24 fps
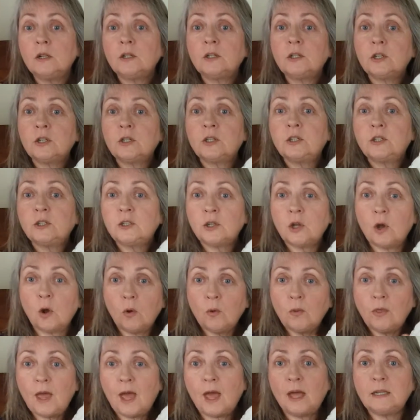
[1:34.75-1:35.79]
to
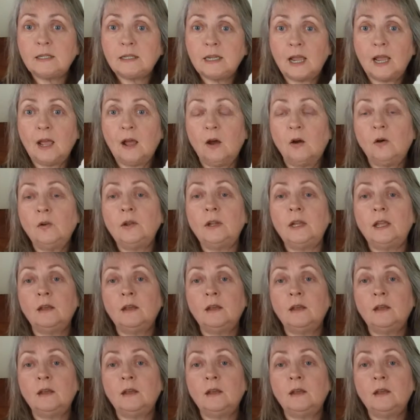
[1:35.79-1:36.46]
sew that down?